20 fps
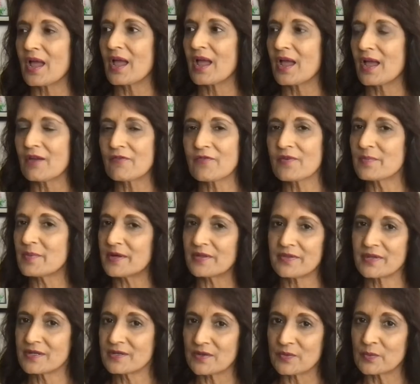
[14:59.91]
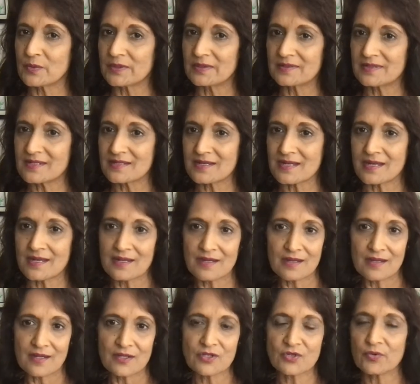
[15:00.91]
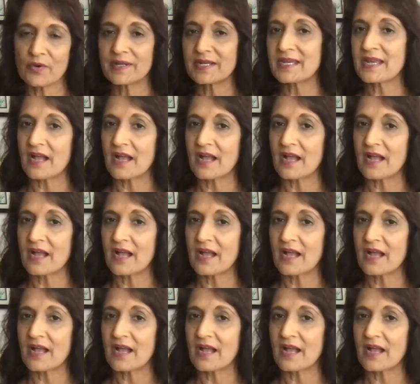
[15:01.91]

Everybody in the world today is running